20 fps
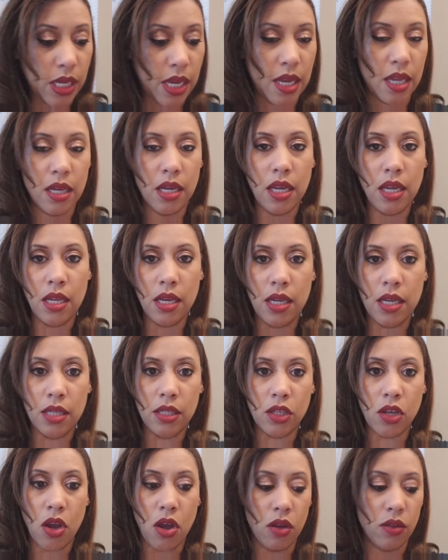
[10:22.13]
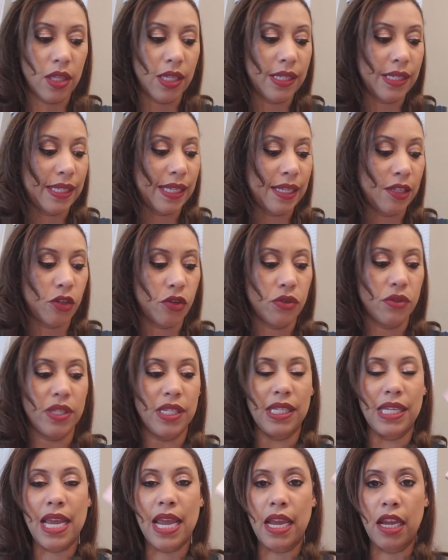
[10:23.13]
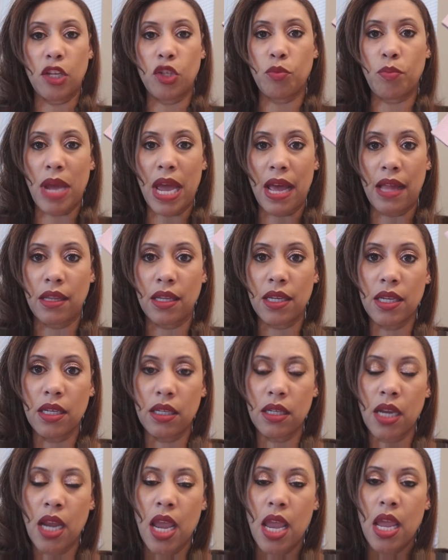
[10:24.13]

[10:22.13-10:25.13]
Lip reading: and it is called the Center Stage palette.